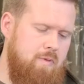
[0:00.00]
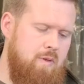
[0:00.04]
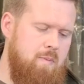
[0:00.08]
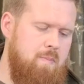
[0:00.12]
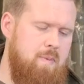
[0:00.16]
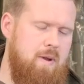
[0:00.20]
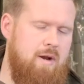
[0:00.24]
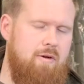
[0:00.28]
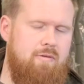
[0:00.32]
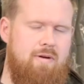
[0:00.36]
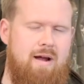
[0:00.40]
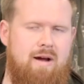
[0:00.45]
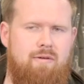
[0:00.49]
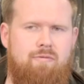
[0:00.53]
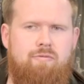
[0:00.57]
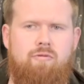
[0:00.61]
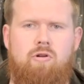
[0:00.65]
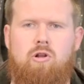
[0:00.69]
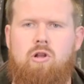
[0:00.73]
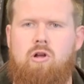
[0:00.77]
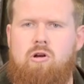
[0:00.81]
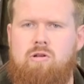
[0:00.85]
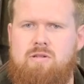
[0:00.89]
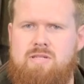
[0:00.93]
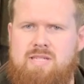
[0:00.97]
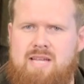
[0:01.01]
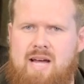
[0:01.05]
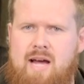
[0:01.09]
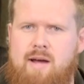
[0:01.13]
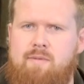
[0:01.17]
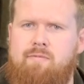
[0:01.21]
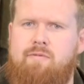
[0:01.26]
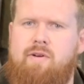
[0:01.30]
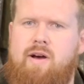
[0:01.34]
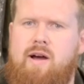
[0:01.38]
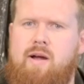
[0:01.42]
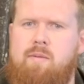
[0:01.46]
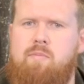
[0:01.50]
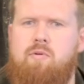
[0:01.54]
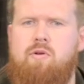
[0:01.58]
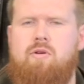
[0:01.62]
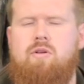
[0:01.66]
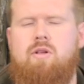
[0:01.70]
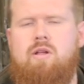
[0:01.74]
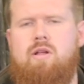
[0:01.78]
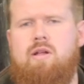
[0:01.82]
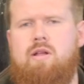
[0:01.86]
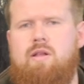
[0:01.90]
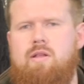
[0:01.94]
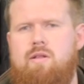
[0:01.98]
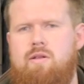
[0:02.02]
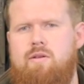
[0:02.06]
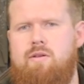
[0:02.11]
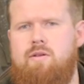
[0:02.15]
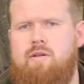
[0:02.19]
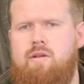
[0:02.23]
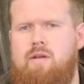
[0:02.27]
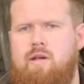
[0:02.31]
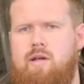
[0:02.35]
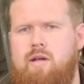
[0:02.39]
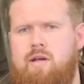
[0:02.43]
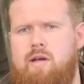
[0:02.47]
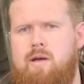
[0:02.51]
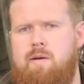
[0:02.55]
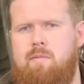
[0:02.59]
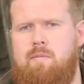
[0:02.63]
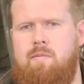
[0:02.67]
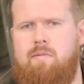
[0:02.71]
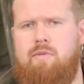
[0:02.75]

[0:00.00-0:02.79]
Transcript: They've been around for a long time, Vibram, and um,